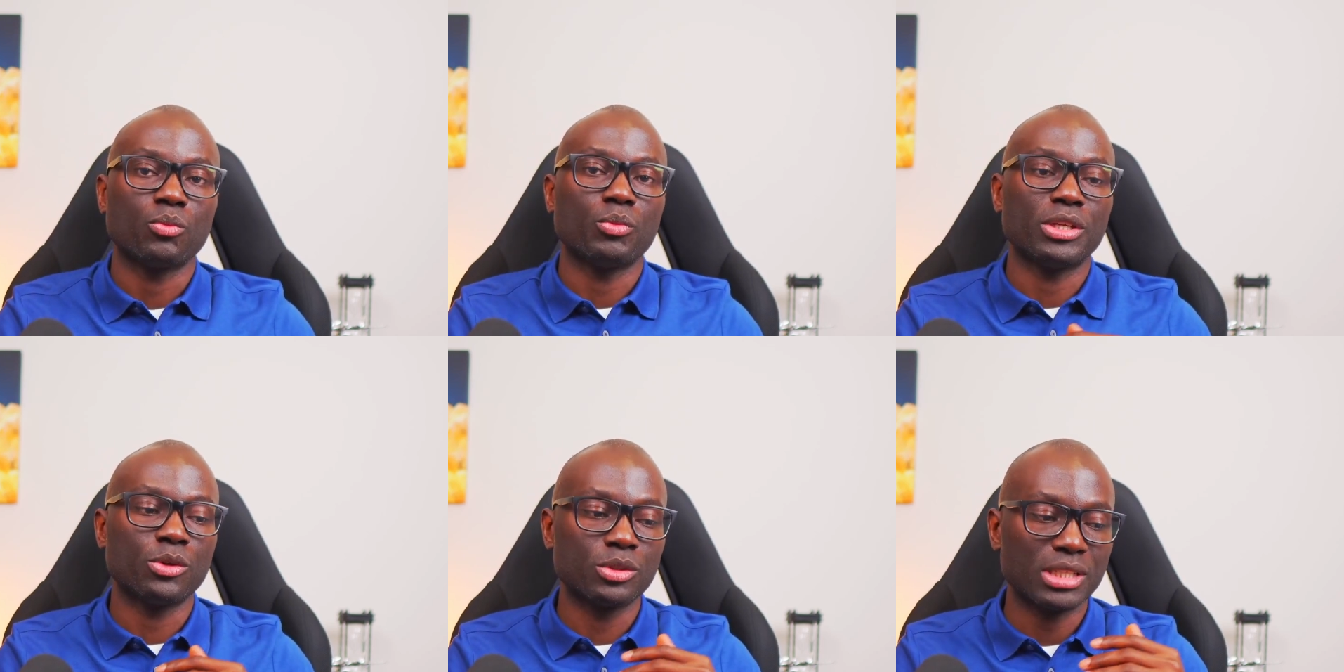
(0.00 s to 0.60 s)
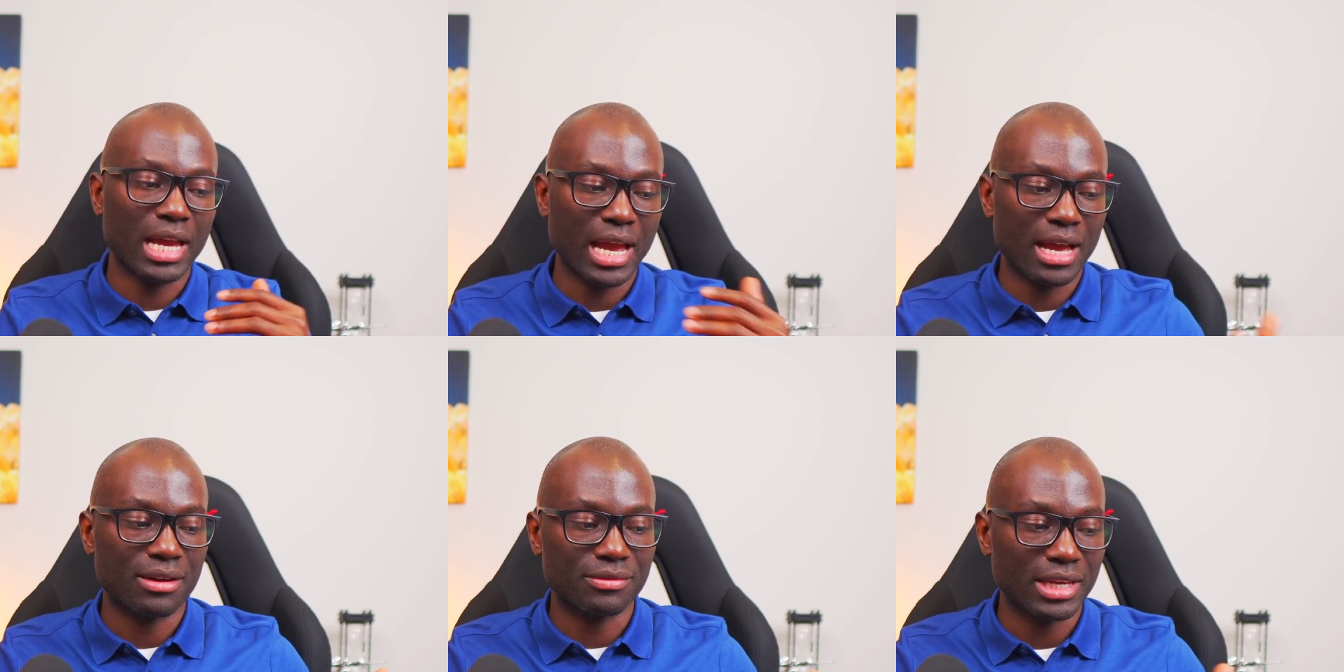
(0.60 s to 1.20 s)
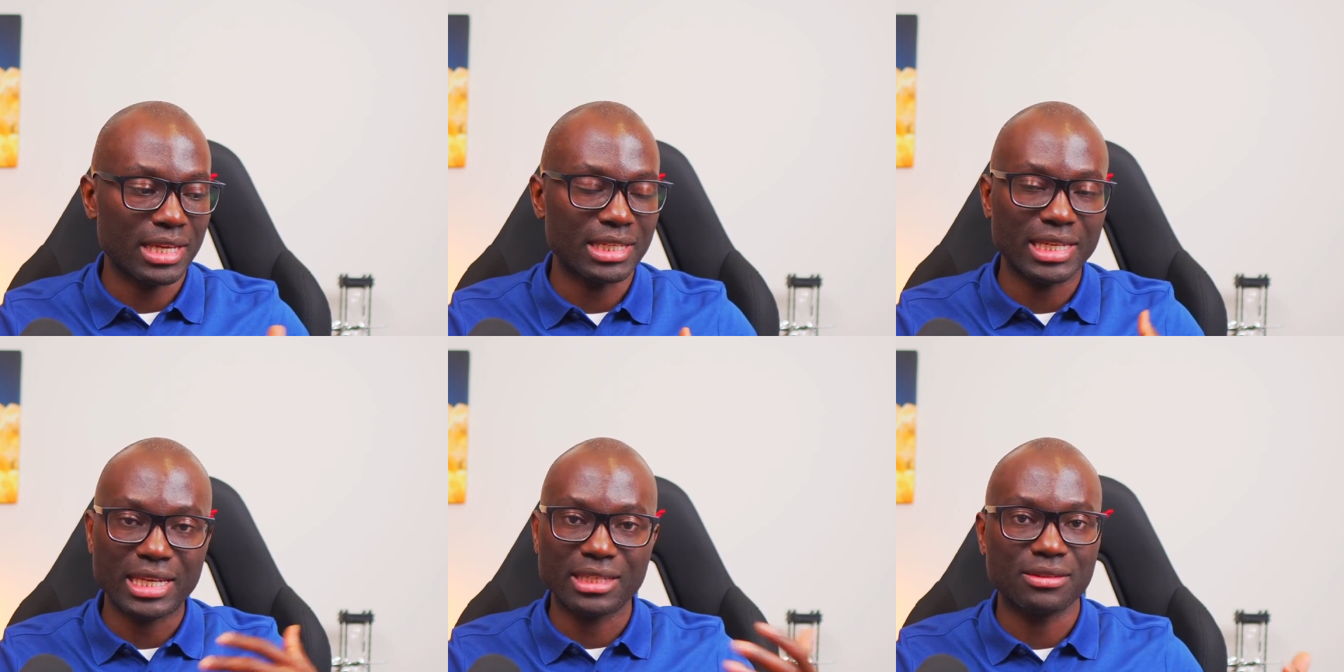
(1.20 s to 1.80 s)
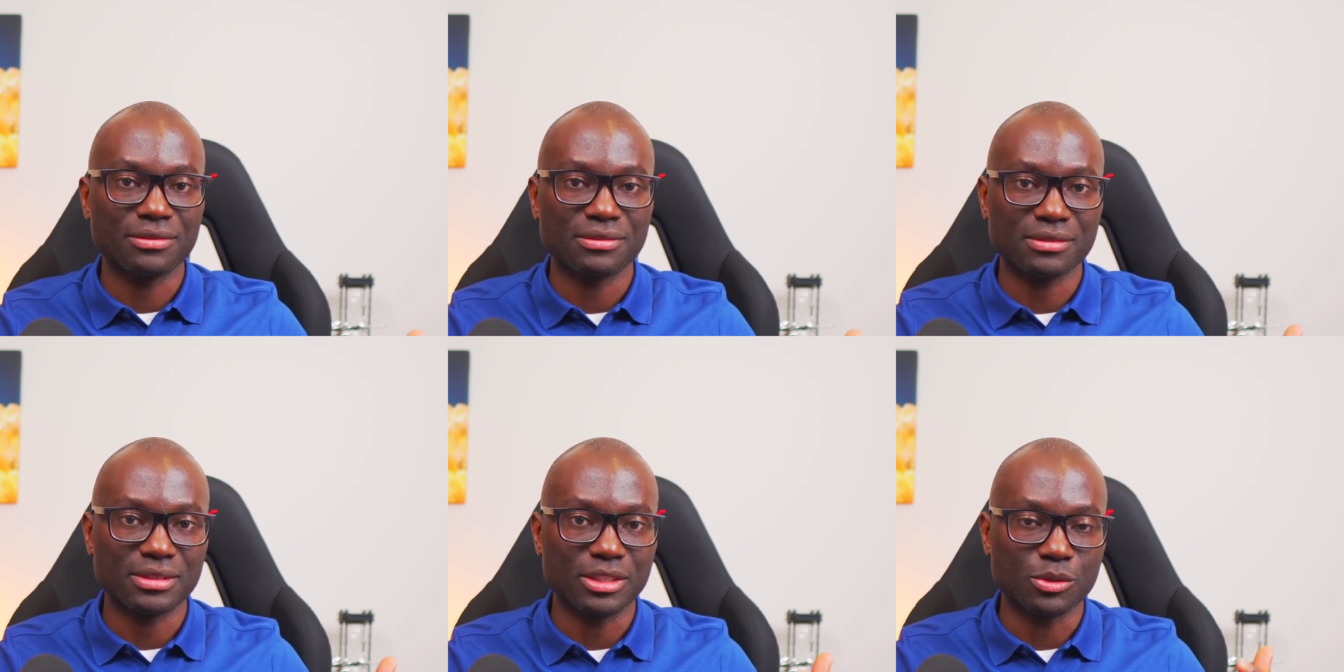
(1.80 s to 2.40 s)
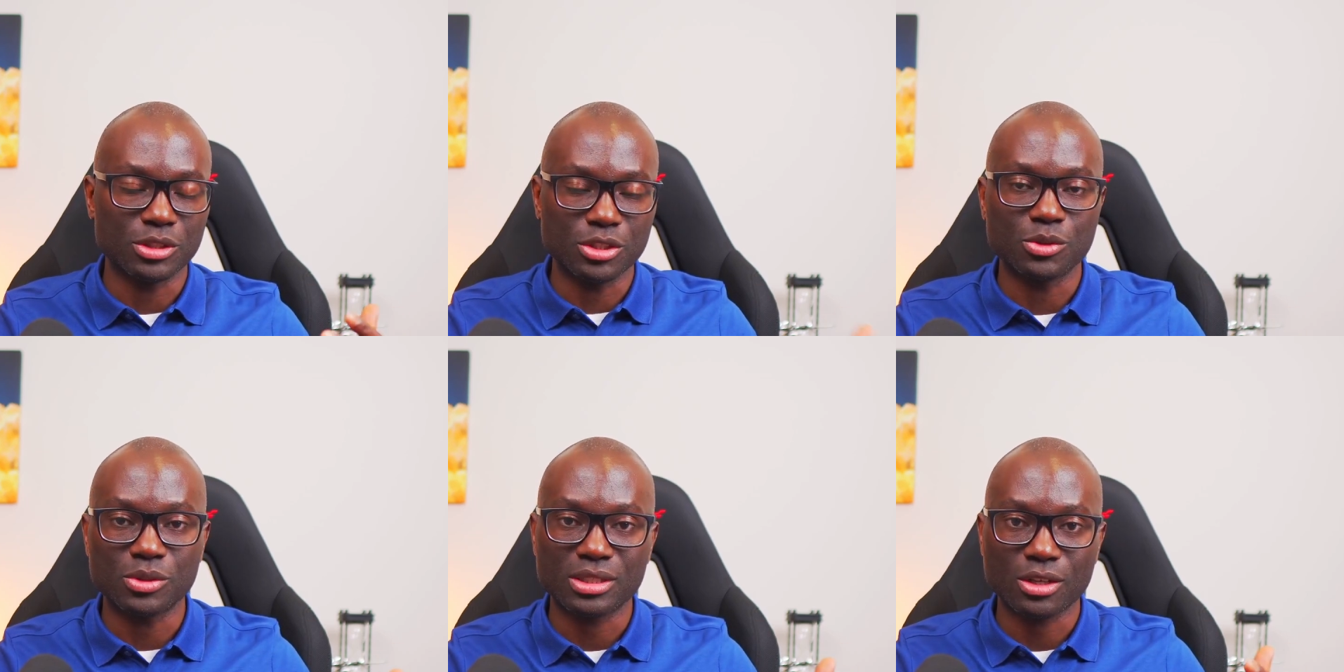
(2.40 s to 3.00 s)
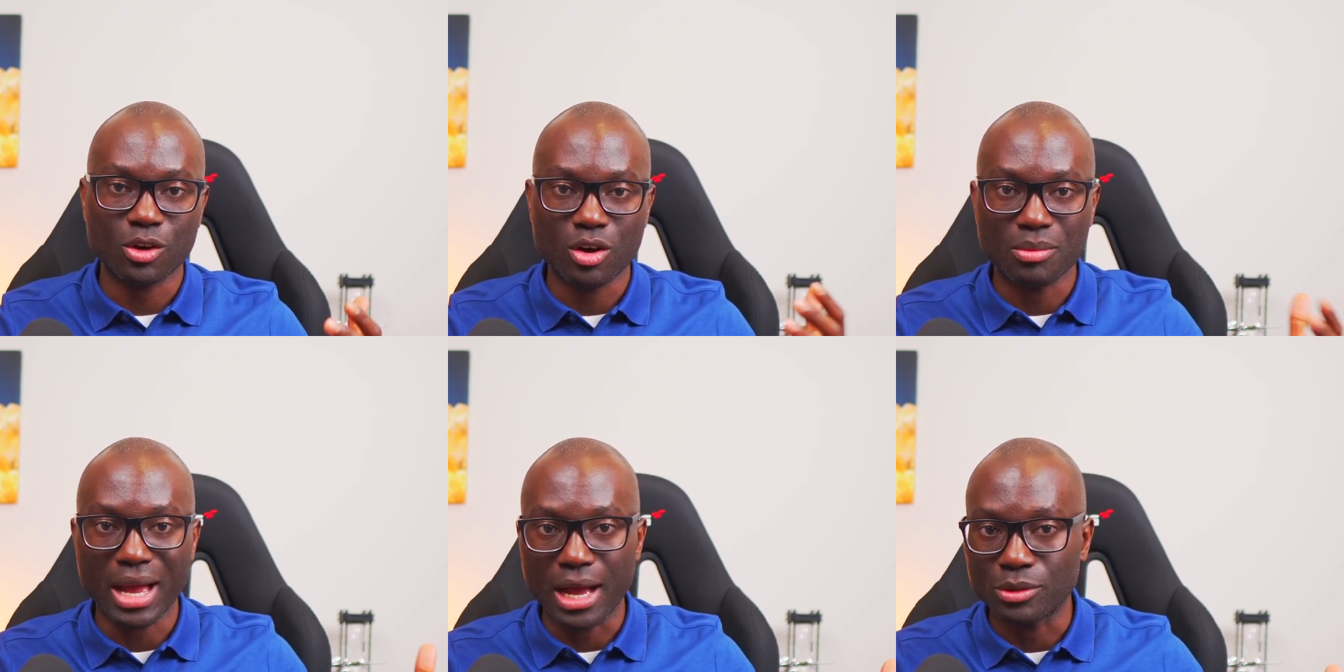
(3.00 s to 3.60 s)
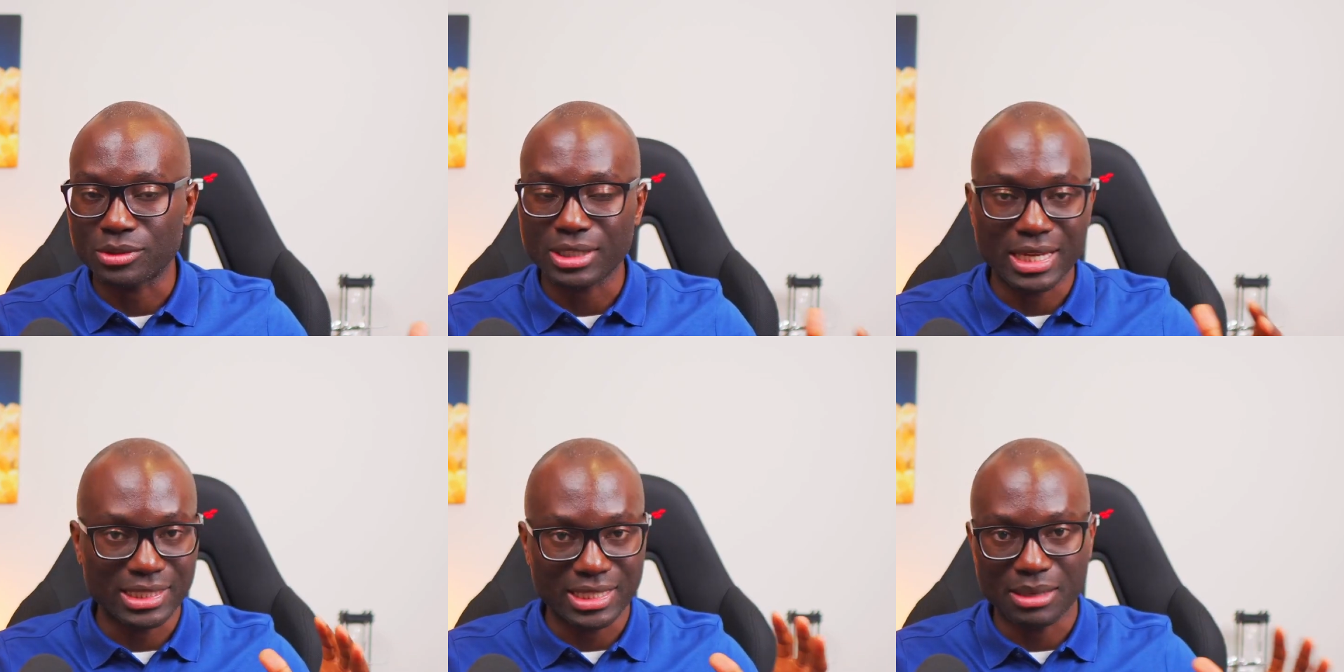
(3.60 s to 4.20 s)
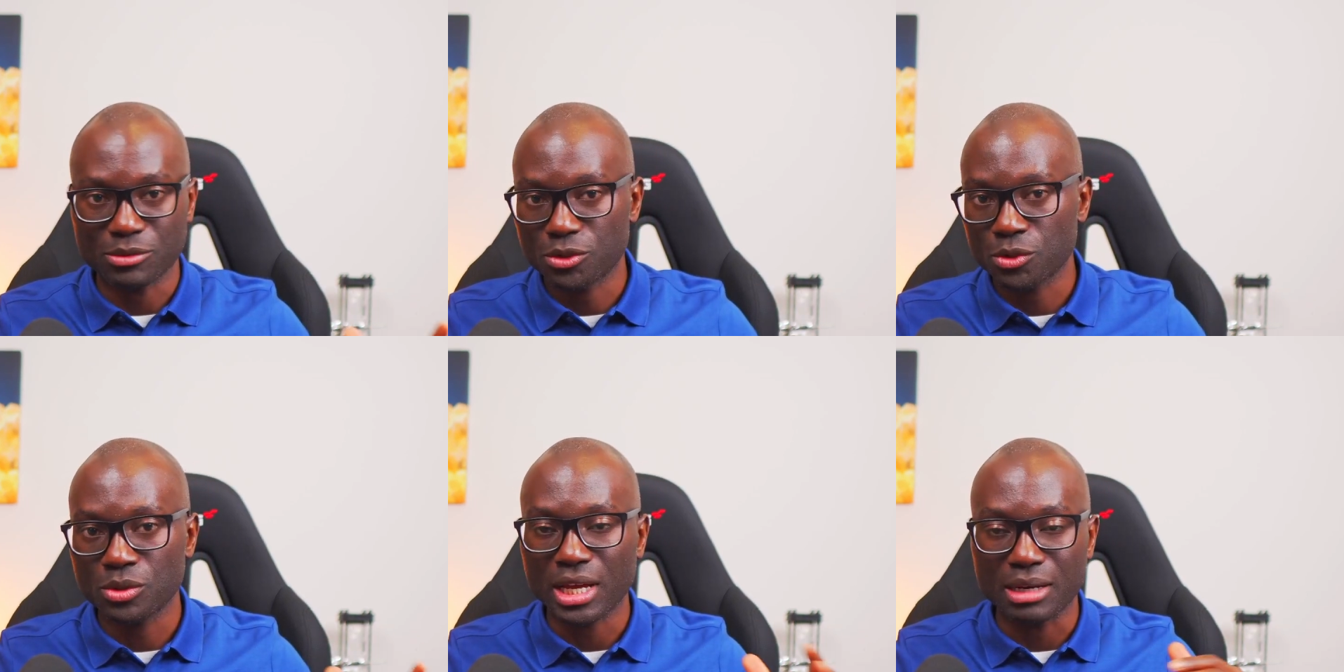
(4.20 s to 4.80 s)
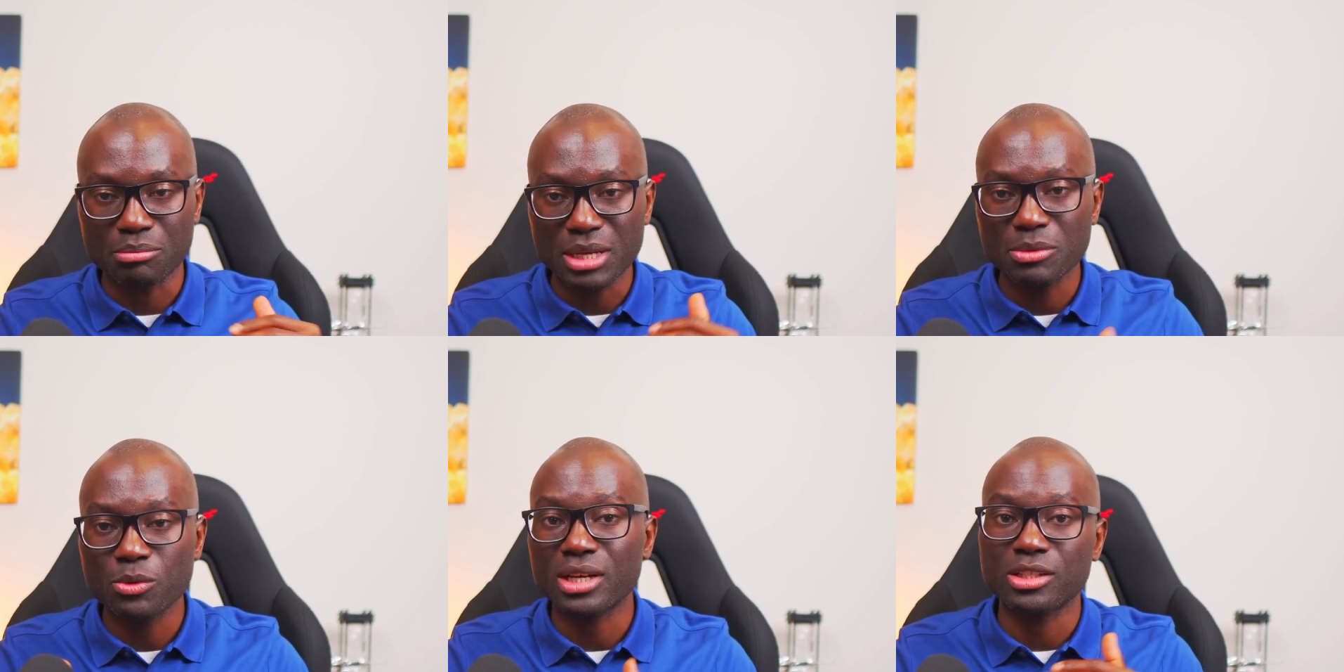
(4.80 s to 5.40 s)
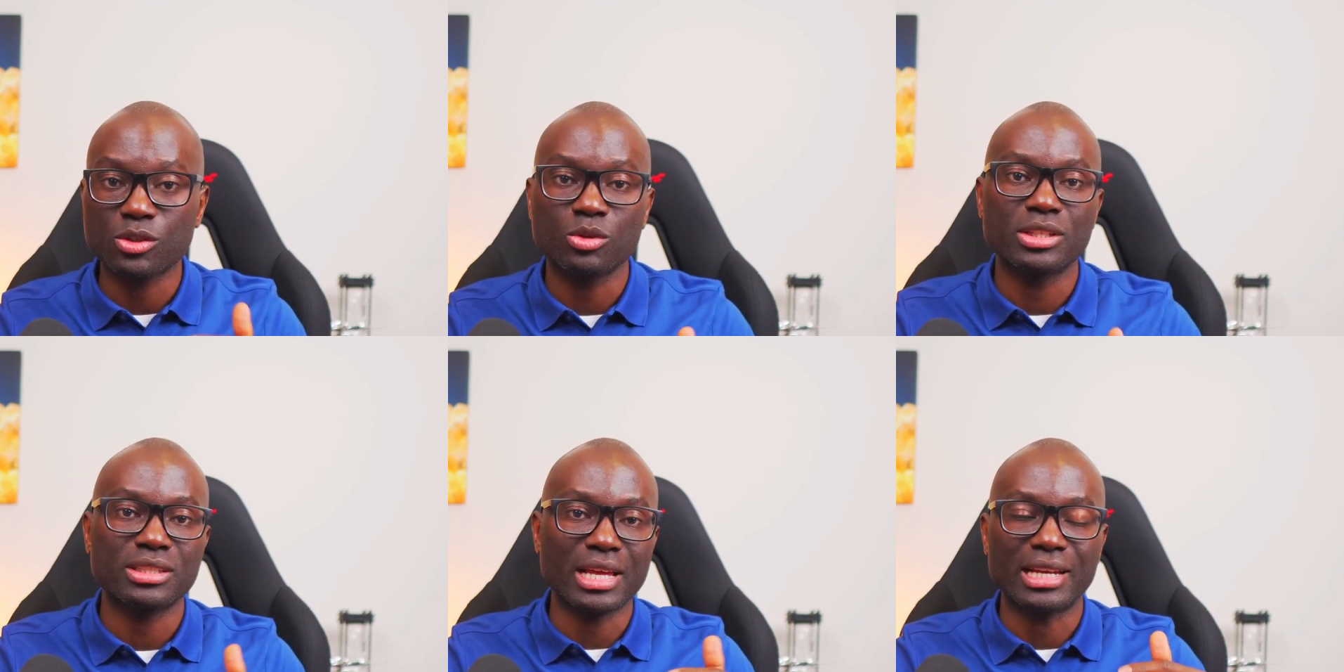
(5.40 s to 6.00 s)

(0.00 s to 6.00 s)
we don't have any negative news come out anytime soon, and maybe we can slowly